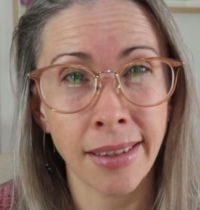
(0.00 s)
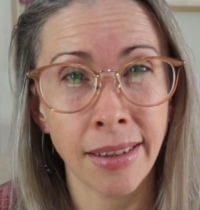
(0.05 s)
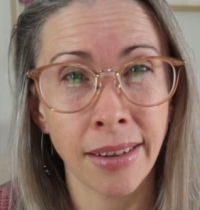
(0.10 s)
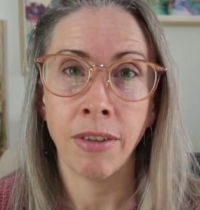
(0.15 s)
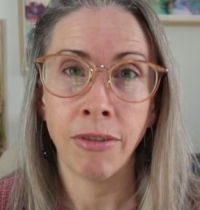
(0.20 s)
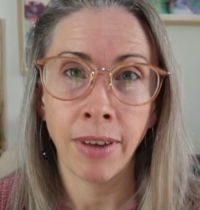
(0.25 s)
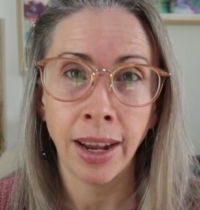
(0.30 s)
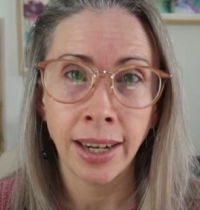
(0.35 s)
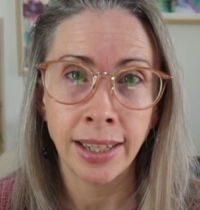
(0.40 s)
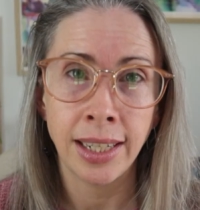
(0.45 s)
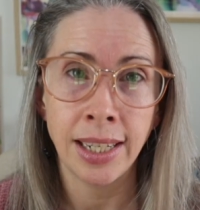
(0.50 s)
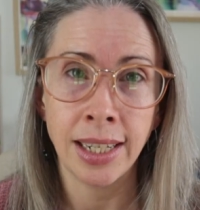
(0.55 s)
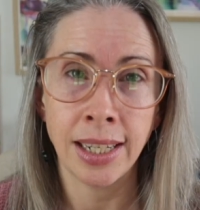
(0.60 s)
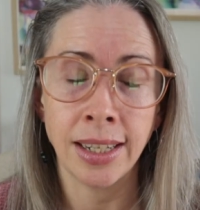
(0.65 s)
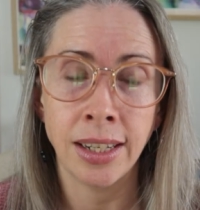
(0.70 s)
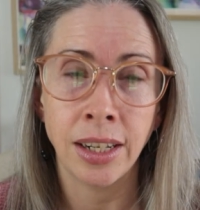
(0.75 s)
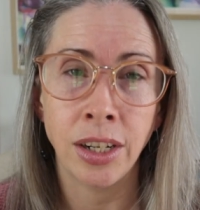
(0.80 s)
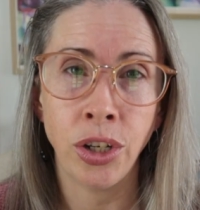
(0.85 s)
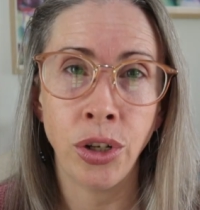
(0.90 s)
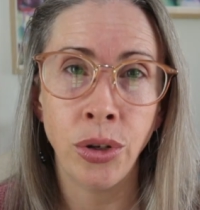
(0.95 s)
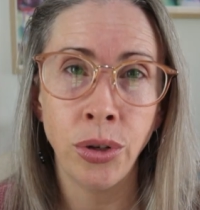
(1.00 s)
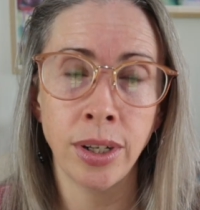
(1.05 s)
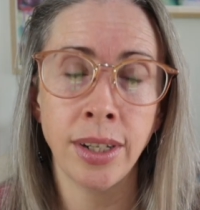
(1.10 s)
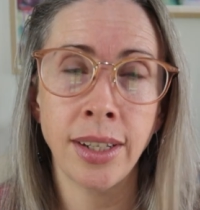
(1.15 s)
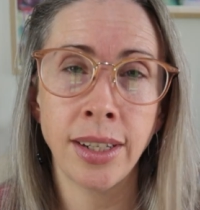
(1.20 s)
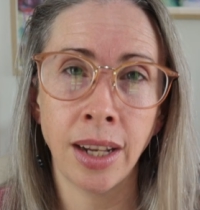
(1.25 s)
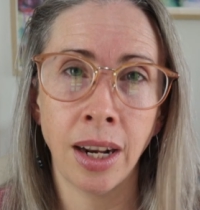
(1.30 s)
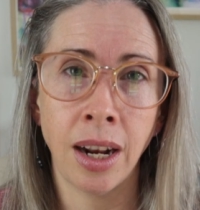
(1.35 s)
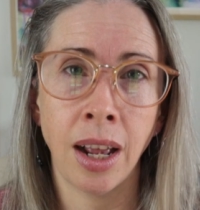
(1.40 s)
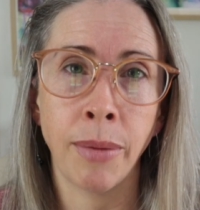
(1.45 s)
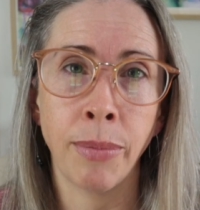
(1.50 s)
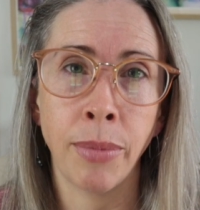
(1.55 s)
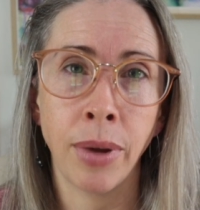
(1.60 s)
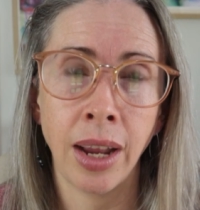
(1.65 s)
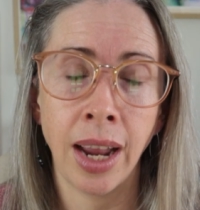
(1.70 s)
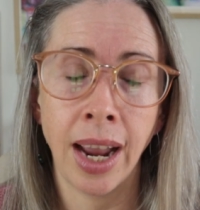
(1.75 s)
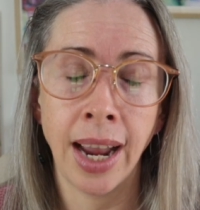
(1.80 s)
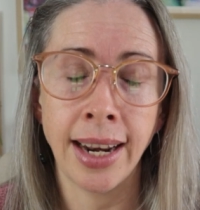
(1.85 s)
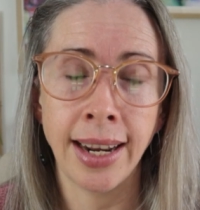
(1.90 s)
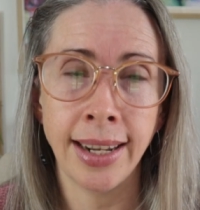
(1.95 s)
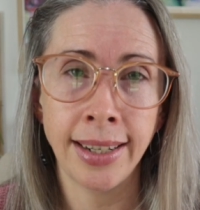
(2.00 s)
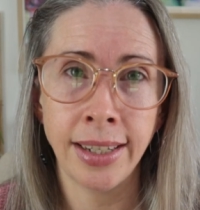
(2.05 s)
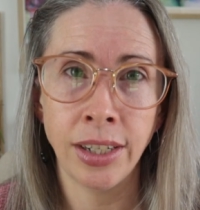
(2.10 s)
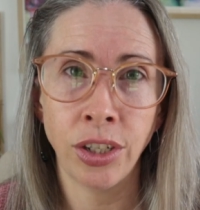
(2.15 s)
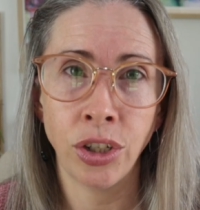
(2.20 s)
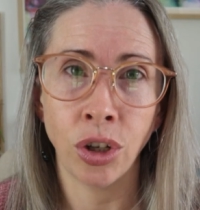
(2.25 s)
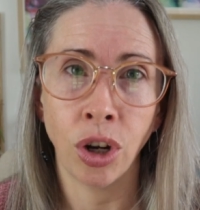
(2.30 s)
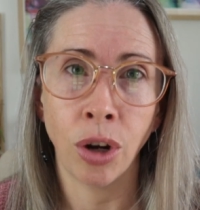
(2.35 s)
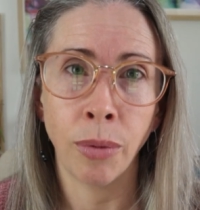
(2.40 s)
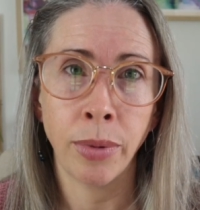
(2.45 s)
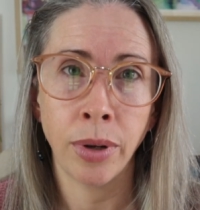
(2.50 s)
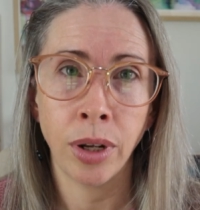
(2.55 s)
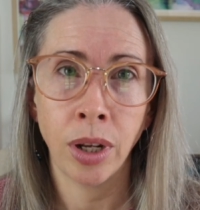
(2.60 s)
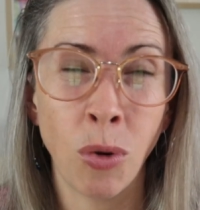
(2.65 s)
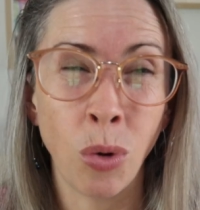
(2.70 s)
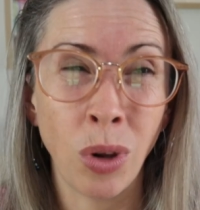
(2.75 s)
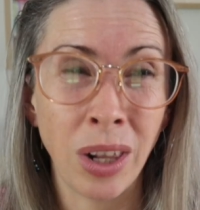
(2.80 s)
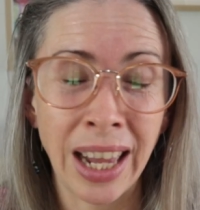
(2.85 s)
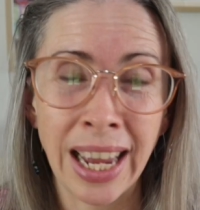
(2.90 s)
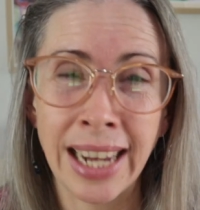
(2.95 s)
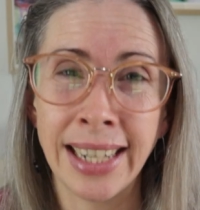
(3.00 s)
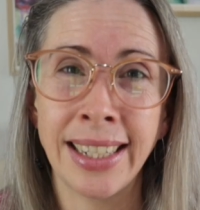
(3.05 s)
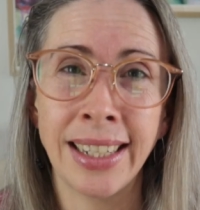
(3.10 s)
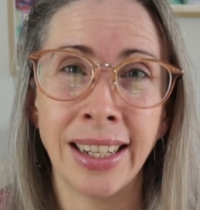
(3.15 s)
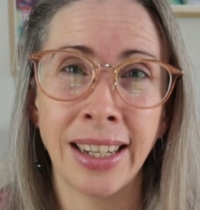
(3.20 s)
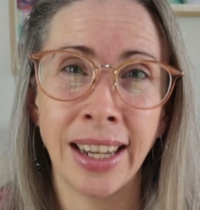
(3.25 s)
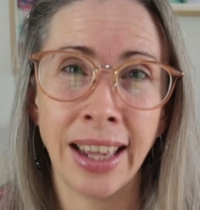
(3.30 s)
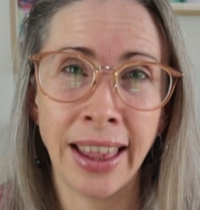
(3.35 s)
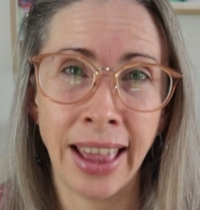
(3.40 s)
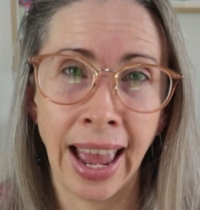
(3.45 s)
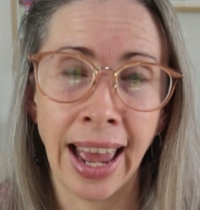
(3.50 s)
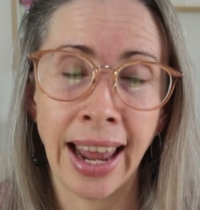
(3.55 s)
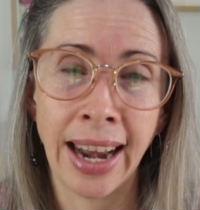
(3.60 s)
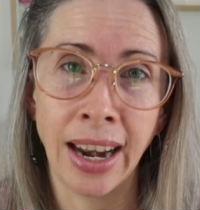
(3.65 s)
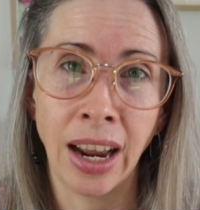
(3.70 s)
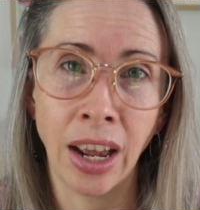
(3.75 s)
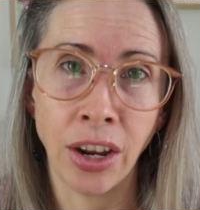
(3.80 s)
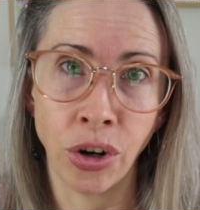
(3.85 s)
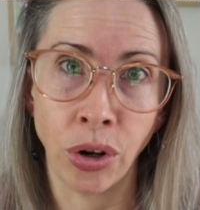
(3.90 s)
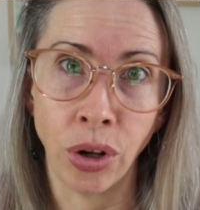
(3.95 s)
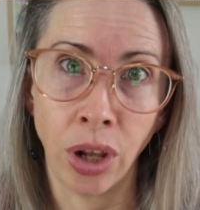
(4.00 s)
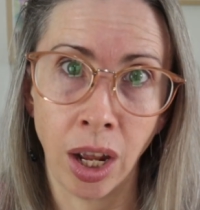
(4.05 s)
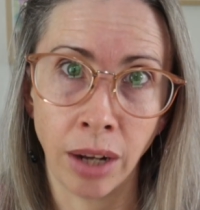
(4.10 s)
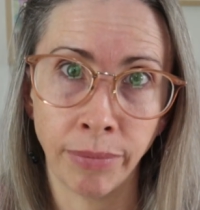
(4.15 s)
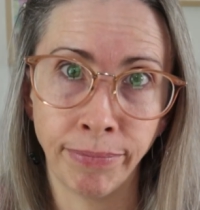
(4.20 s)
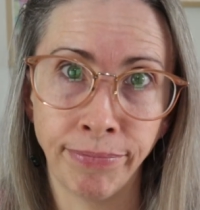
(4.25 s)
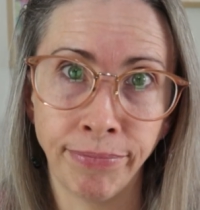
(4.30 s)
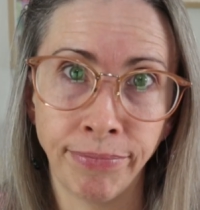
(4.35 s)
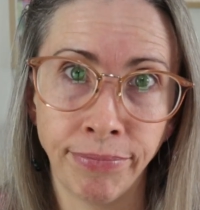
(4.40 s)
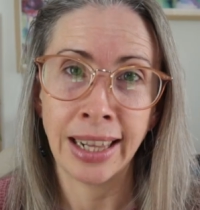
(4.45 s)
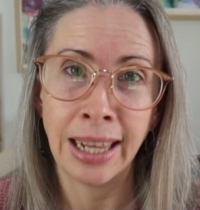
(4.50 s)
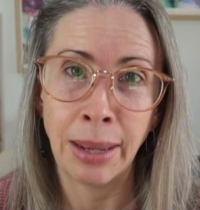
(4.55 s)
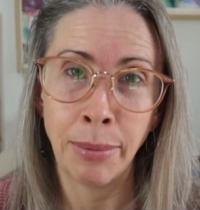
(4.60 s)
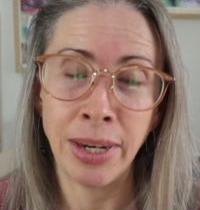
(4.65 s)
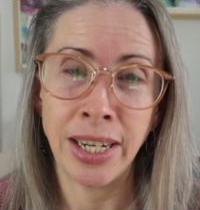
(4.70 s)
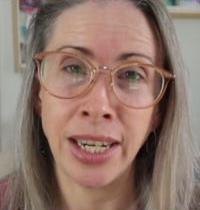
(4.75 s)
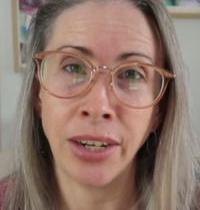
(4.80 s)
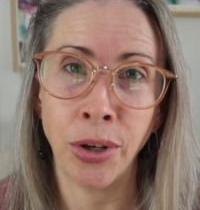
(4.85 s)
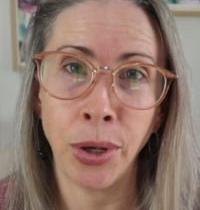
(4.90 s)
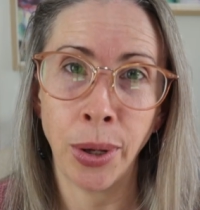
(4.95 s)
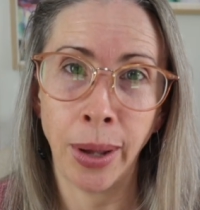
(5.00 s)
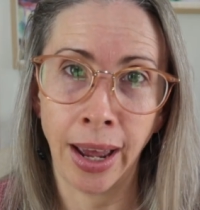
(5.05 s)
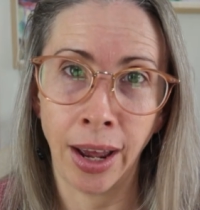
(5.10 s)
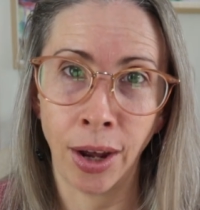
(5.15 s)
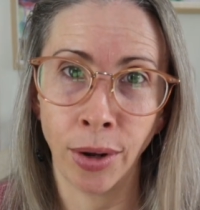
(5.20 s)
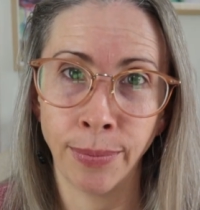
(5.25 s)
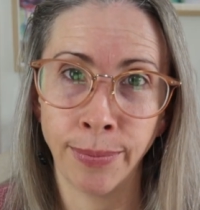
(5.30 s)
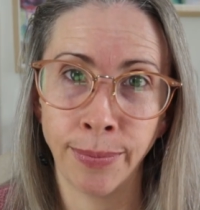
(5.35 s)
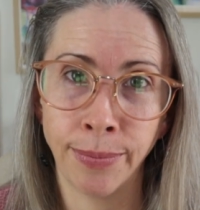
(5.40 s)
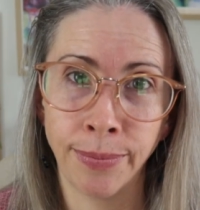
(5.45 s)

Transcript: The fact is, you can set up an Etsy shop for less than $1. Let me tell you how.